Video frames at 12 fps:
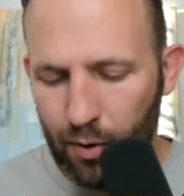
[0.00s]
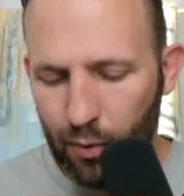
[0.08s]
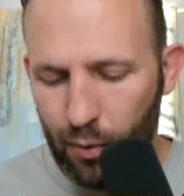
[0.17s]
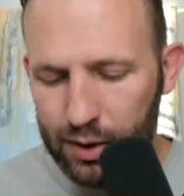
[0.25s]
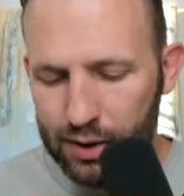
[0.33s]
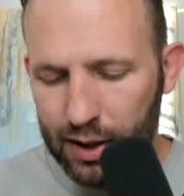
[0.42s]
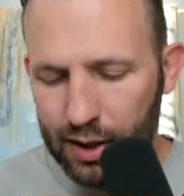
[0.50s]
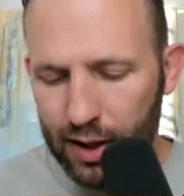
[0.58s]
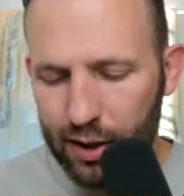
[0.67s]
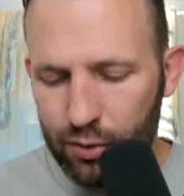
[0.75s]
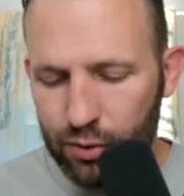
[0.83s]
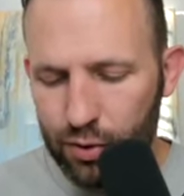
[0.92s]
Once
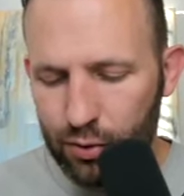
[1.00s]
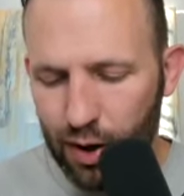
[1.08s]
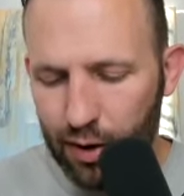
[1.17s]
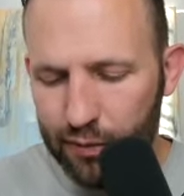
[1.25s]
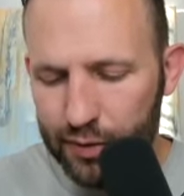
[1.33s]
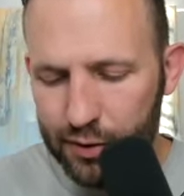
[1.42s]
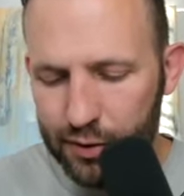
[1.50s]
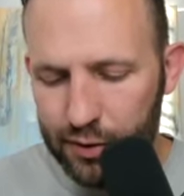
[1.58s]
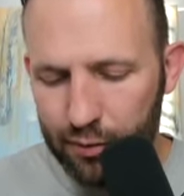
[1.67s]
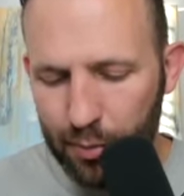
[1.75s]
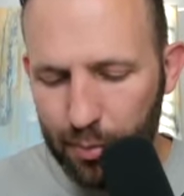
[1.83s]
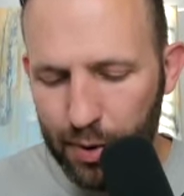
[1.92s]
again, you two officers
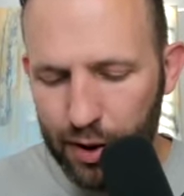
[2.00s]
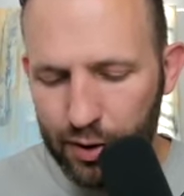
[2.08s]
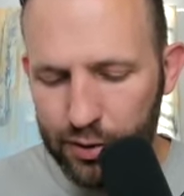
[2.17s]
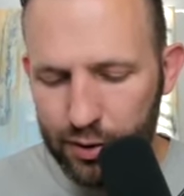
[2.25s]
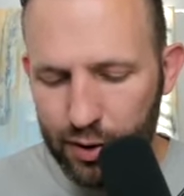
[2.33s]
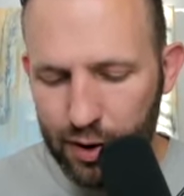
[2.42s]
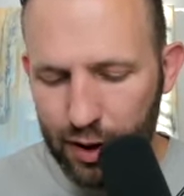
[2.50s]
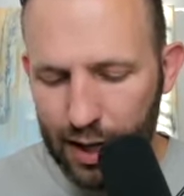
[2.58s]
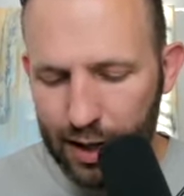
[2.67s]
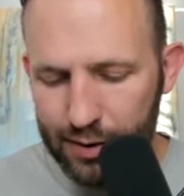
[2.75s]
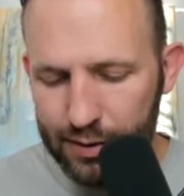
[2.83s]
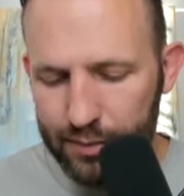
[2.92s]
have embarrassed your
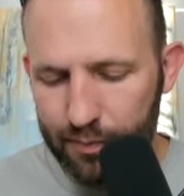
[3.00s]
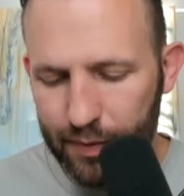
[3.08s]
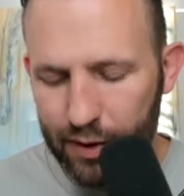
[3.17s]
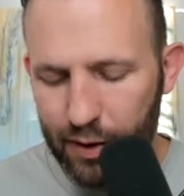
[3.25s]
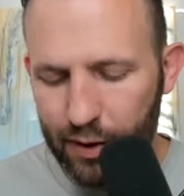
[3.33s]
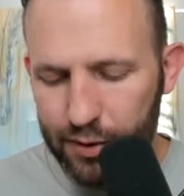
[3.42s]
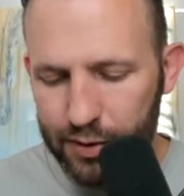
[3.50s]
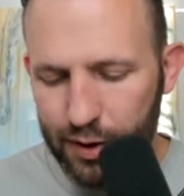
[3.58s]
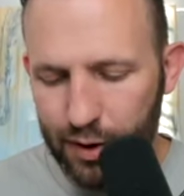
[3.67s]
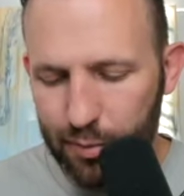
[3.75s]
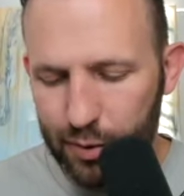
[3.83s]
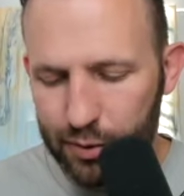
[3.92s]
class. Another
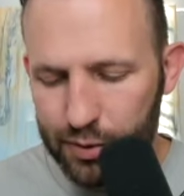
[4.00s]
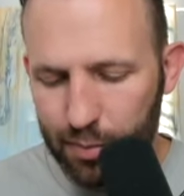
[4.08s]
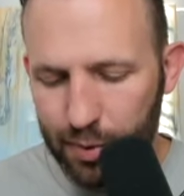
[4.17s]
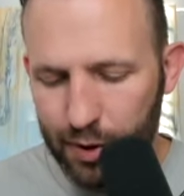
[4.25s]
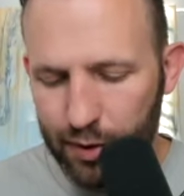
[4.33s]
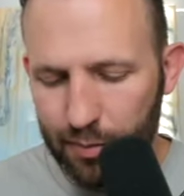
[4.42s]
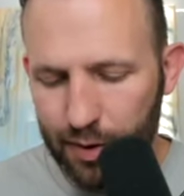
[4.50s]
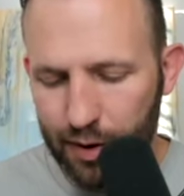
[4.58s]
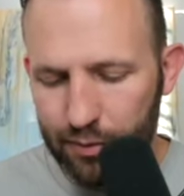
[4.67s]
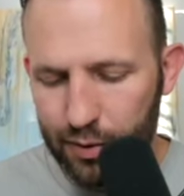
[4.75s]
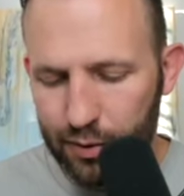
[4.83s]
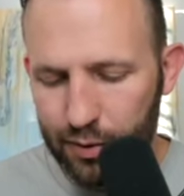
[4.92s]
set of boots appeared in my
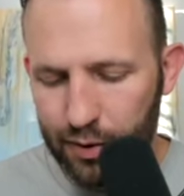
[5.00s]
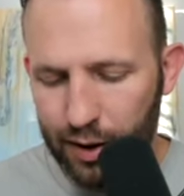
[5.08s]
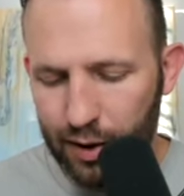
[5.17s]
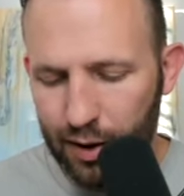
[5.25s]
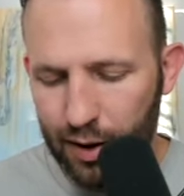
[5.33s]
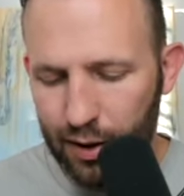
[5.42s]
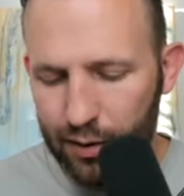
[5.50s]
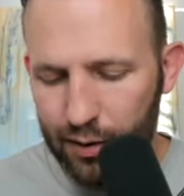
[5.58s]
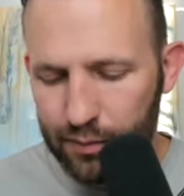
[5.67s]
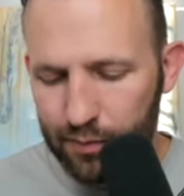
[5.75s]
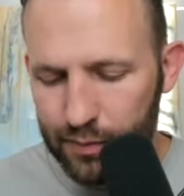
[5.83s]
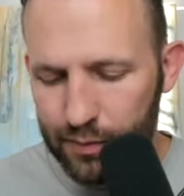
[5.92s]
view, and then another.
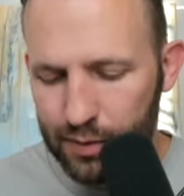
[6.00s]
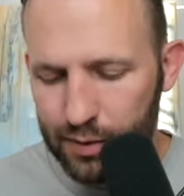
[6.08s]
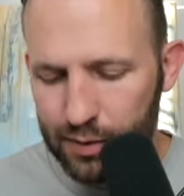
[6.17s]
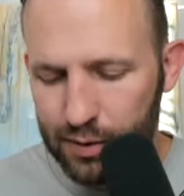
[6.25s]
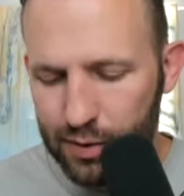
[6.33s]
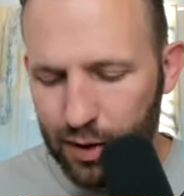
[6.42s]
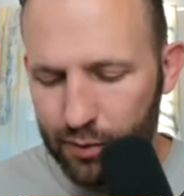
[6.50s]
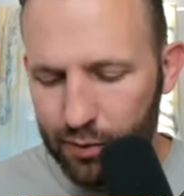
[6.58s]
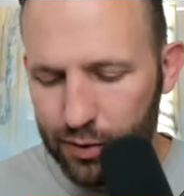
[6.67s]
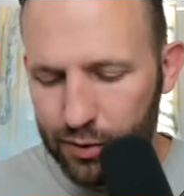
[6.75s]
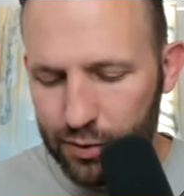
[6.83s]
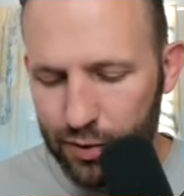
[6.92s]

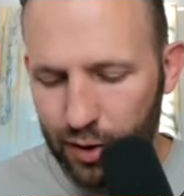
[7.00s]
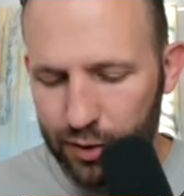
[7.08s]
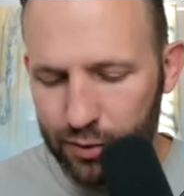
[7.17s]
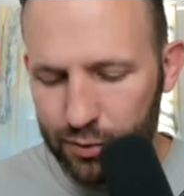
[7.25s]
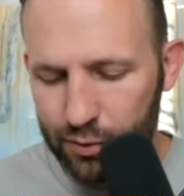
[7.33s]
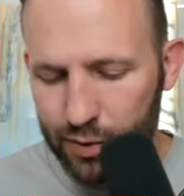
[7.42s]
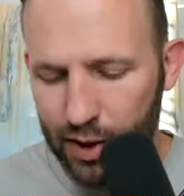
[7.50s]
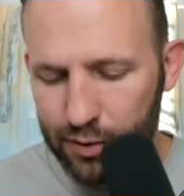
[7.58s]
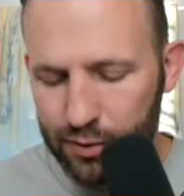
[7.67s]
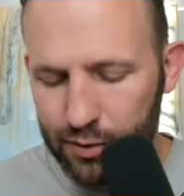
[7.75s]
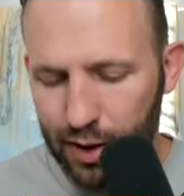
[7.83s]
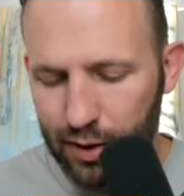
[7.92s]
Several instructors were now
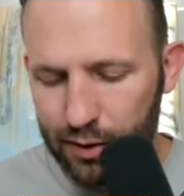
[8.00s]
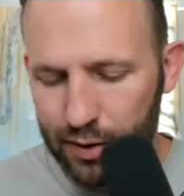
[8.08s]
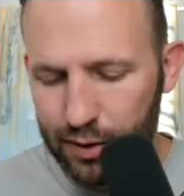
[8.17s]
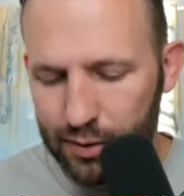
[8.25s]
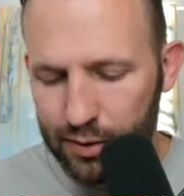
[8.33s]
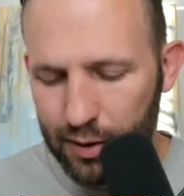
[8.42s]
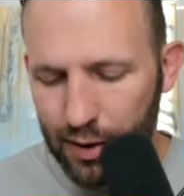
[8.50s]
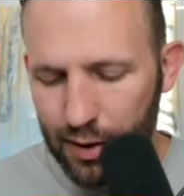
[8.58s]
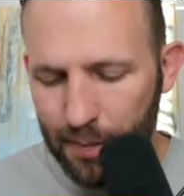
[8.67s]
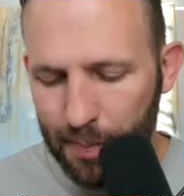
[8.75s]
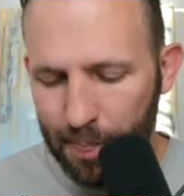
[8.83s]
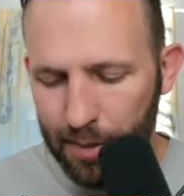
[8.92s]
surrounding us.
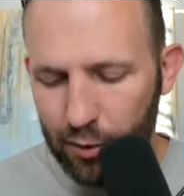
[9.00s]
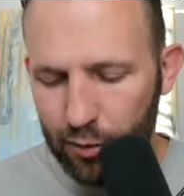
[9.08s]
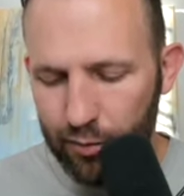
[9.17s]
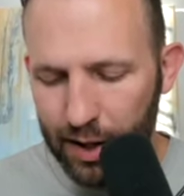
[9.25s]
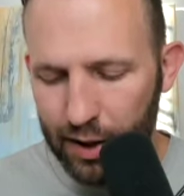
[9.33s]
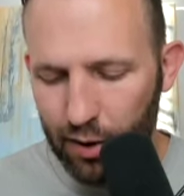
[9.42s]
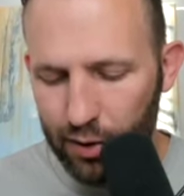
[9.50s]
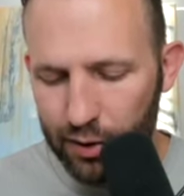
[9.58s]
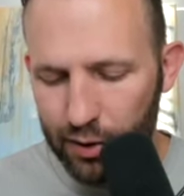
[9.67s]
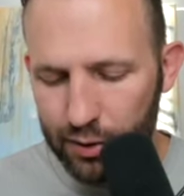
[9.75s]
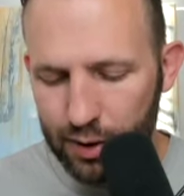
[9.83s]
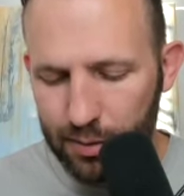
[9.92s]
You have made all
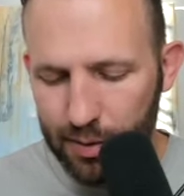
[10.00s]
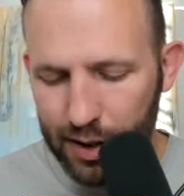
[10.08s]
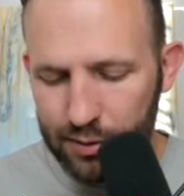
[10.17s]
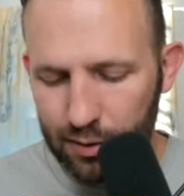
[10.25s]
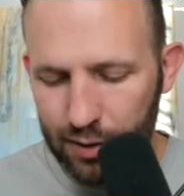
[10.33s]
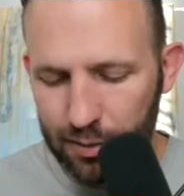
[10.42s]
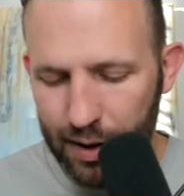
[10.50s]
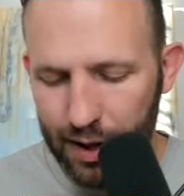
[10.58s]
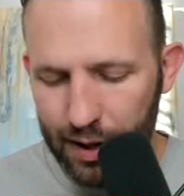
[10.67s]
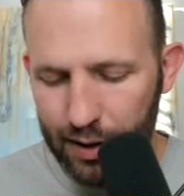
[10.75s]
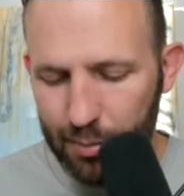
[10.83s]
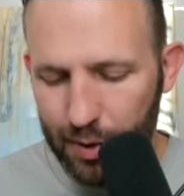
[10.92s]
your teammates look
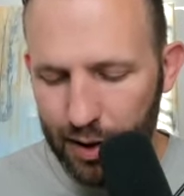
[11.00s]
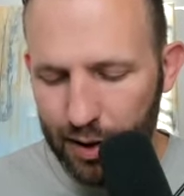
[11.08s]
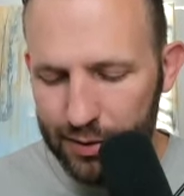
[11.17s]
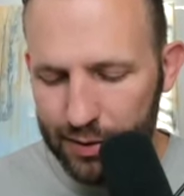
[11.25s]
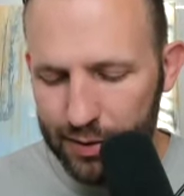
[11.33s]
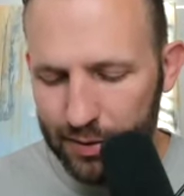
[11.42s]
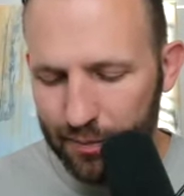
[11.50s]
bad, he paused.